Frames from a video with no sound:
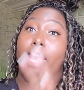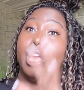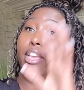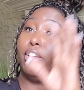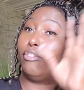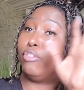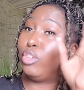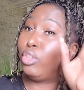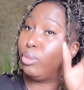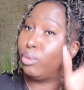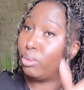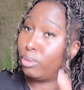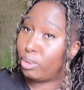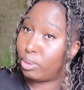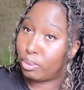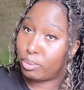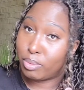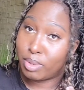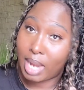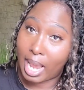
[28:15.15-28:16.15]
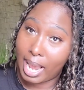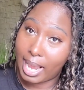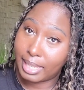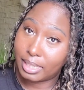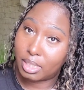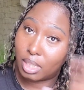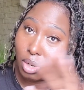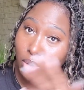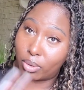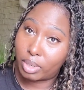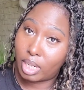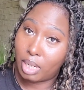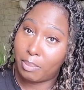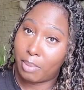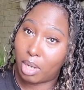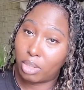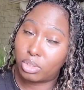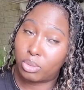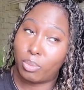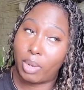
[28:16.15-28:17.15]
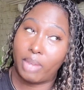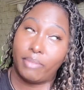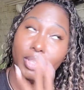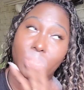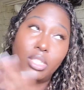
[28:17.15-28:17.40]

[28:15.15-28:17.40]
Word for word: If you do knots on Kima Ocean Wave,